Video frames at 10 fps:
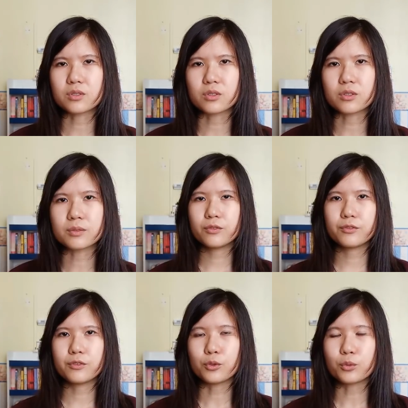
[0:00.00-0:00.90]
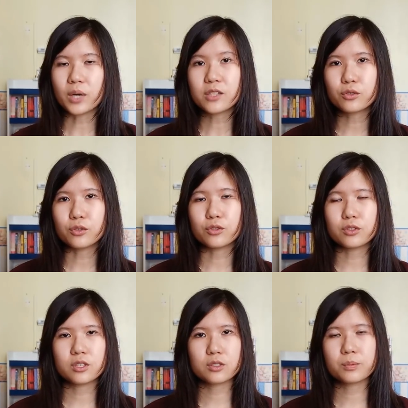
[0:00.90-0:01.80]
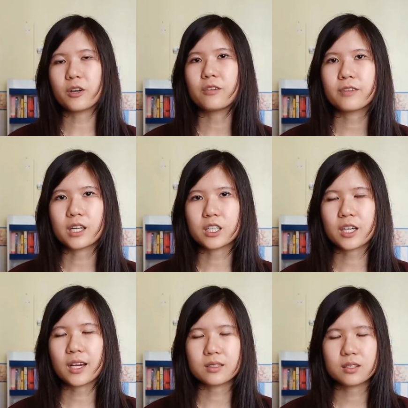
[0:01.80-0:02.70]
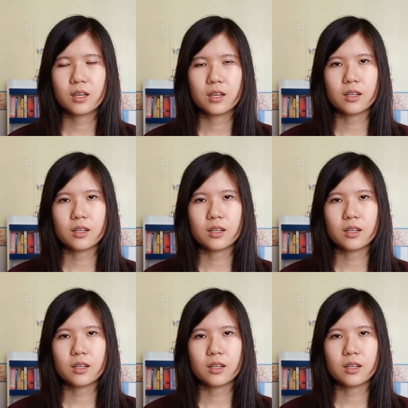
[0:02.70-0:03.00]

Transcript: So if you want to use small flashcards,